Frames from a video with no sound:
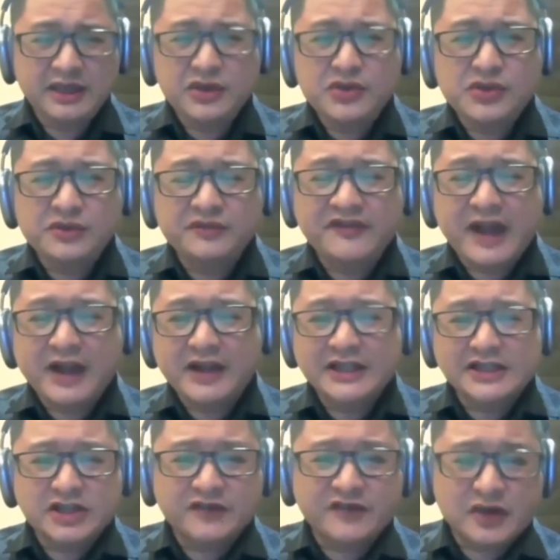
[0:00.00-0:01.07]
yung
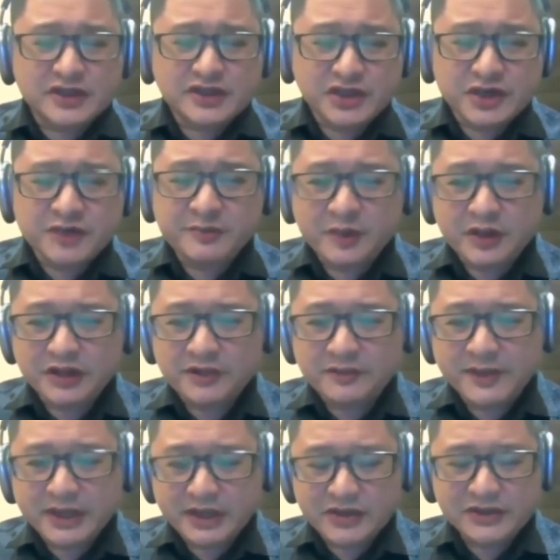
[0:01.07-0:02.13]
variants of concern po,
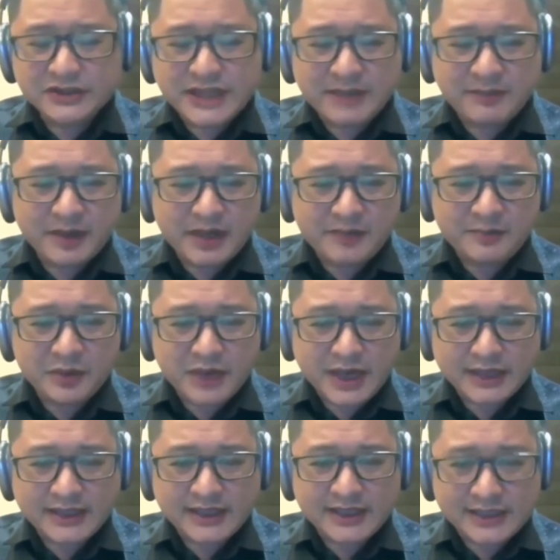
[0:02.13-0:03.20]
yung pinag-uusapan na po
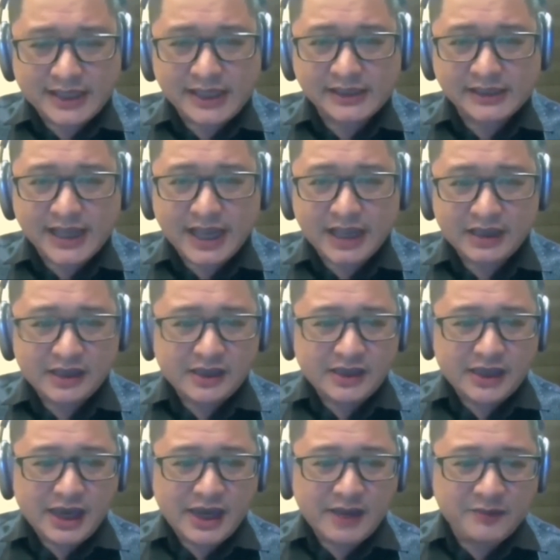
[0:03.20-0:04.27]
natin na Delta,
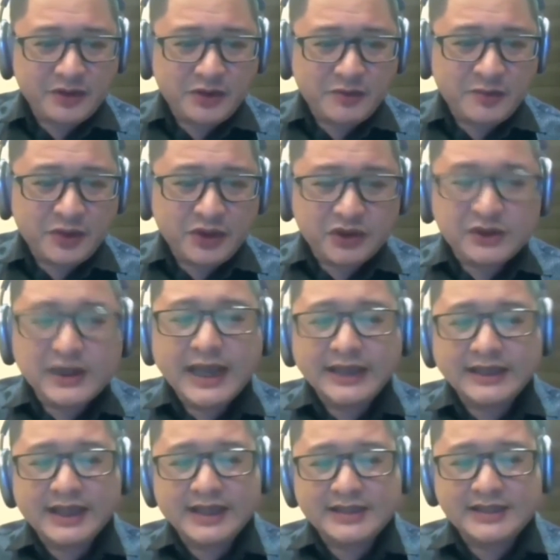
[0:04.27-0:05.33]
yung po yung
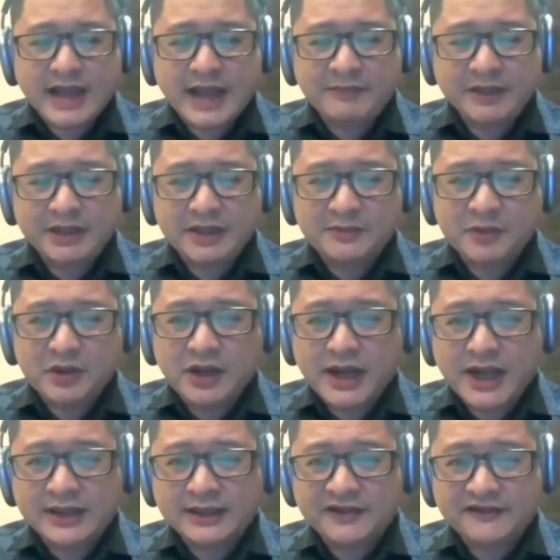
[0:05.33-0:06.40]
latest, 4 na po ang
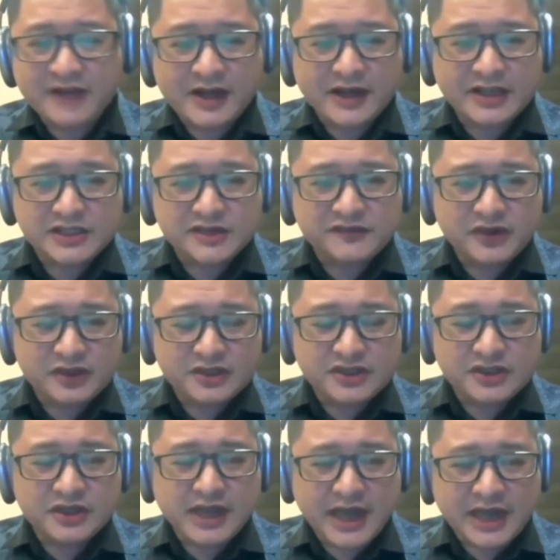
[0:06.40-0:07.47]
ating variants of
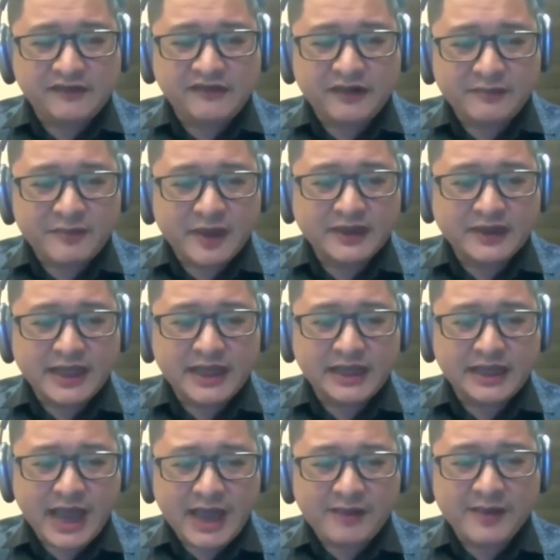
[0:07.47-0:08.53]
concern, Alpha, Beta,
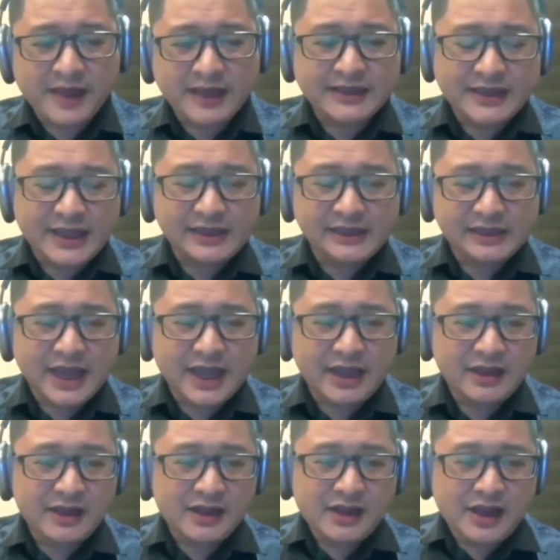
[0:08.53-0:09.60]
Gamma, and
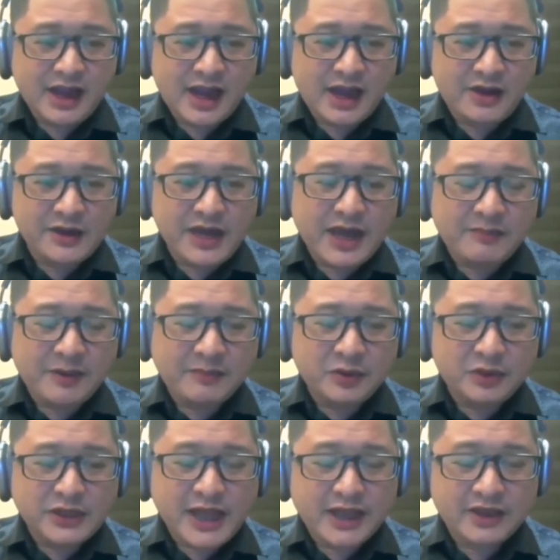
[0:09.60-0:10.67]
Delta. Wala pa
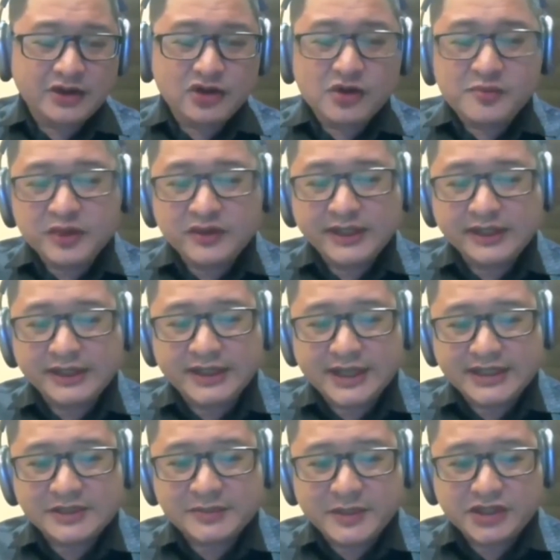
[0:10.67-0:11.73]
po tayong community
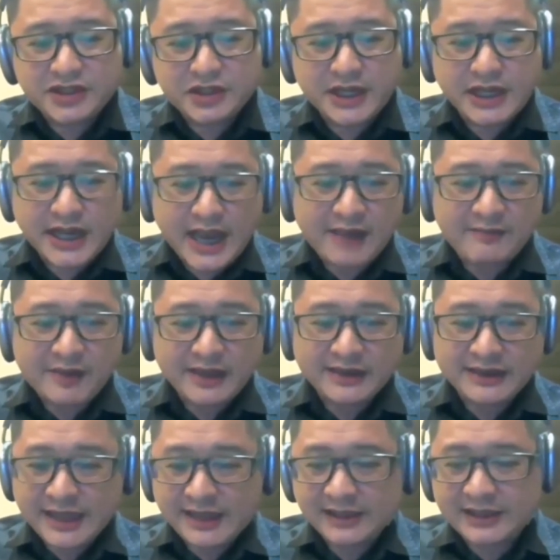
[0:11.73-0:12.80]
transmission ng Gamma at
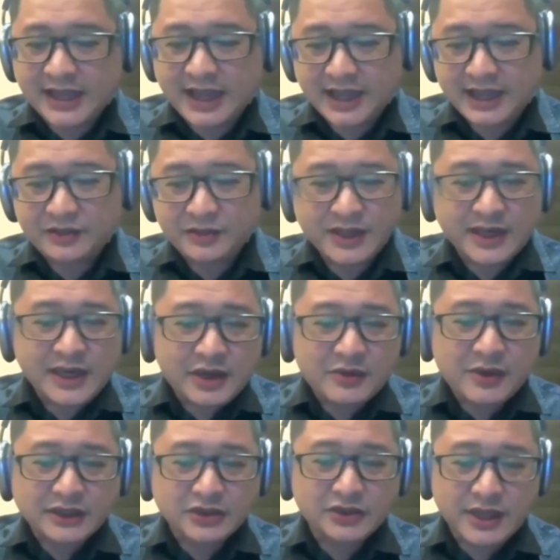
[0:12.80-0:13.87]
Delta and we really
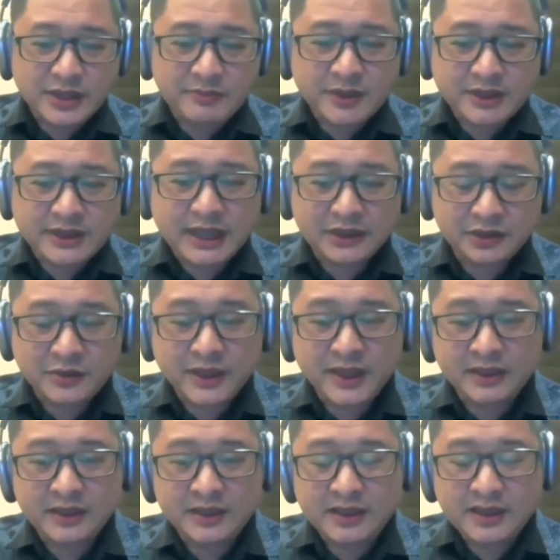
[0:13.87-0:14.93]
want to keep it that
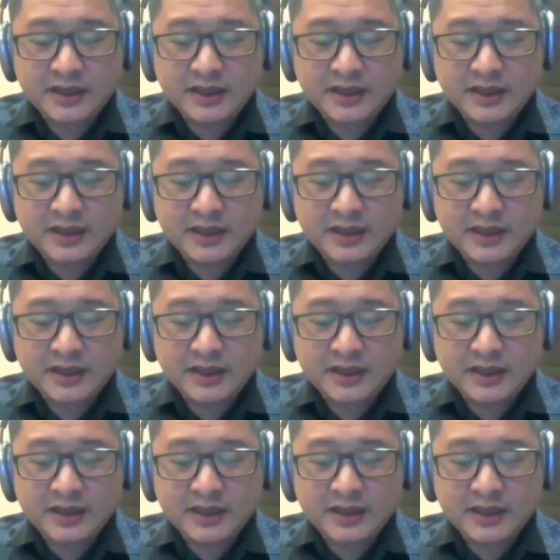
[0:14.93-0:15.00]
way.